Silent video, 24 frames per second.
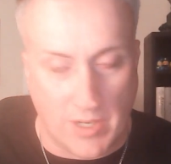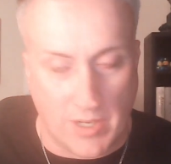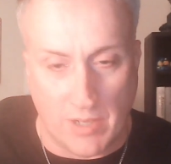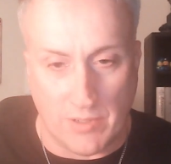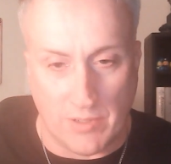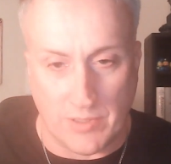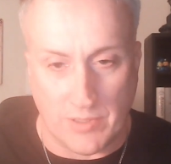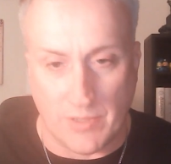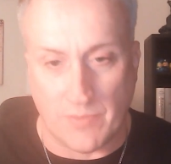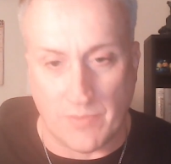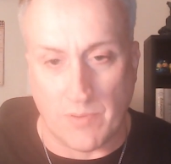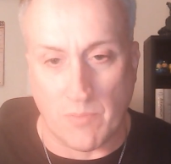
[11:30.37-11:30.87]

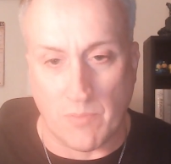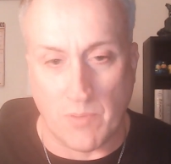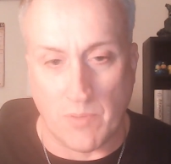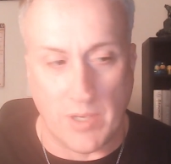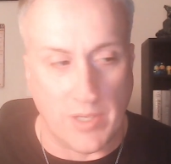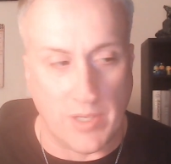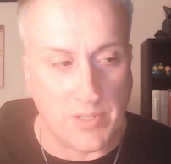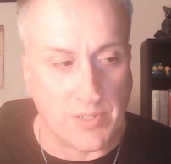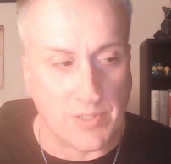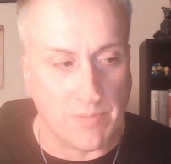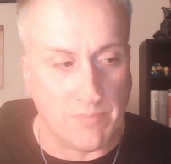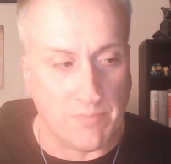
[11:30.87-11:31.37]
out different
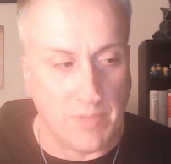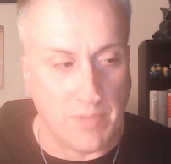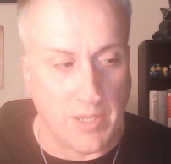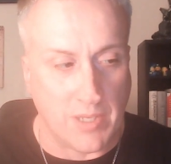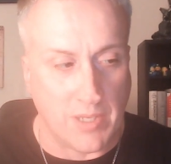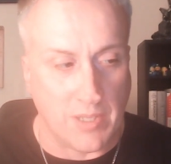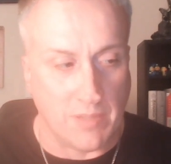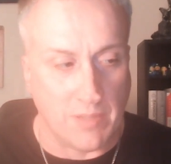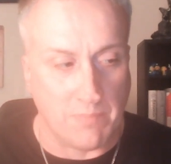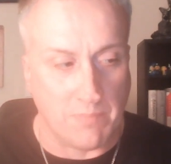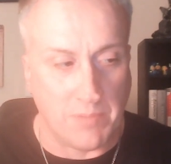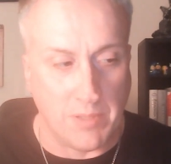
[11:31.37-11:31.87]
ways of
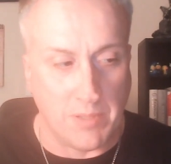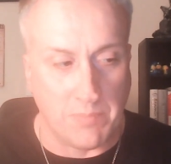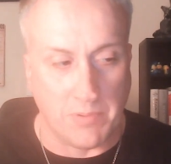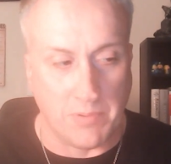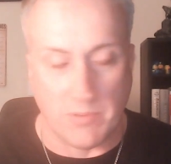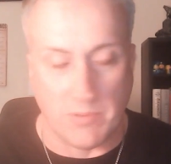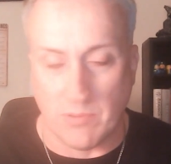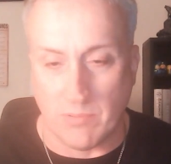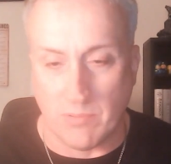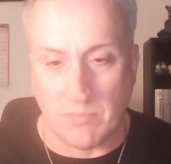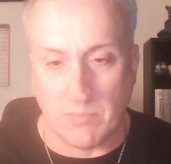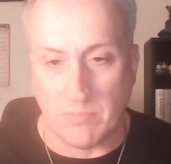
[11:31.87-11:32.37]
making
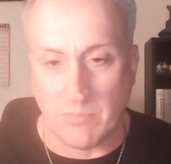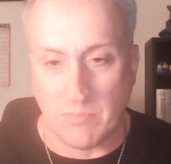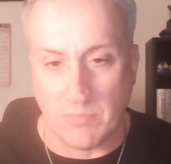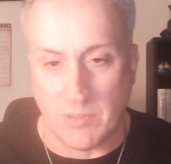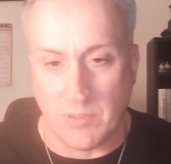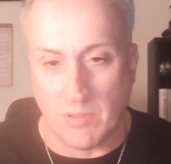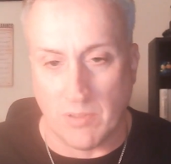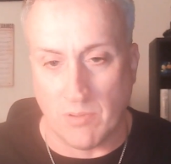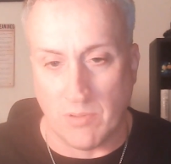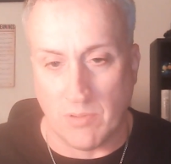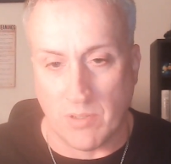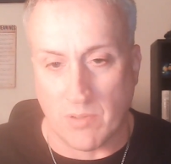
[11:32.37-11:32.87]
people, you
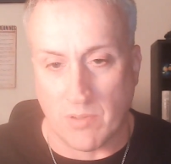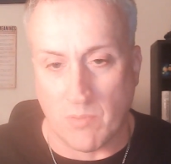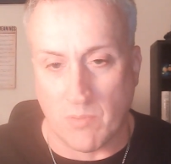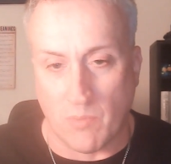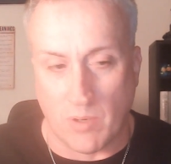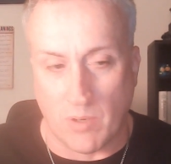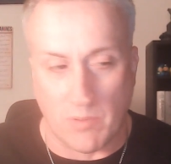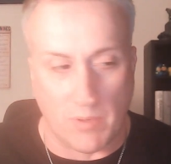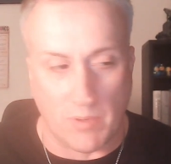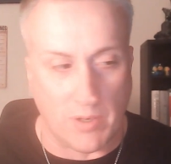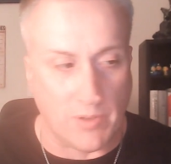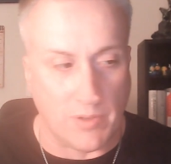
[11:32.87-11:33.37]
know, look
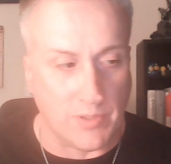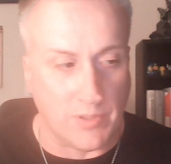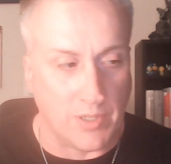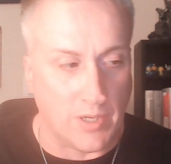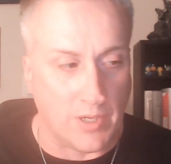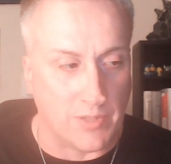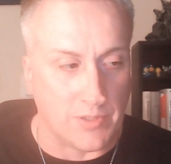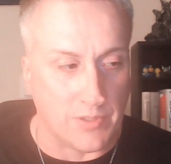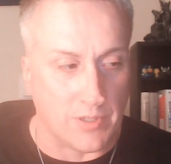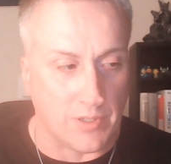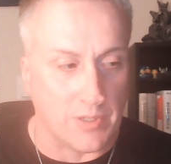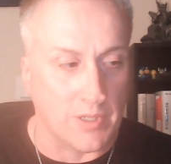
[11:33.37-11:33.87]
one way or the
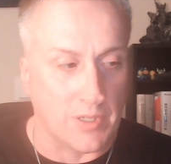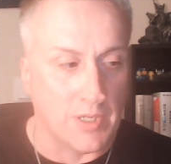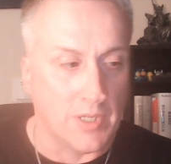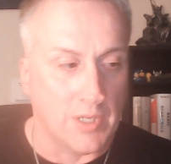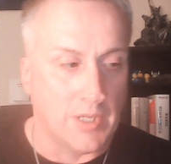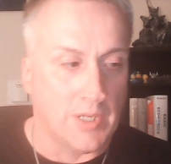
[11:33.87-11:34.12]
other.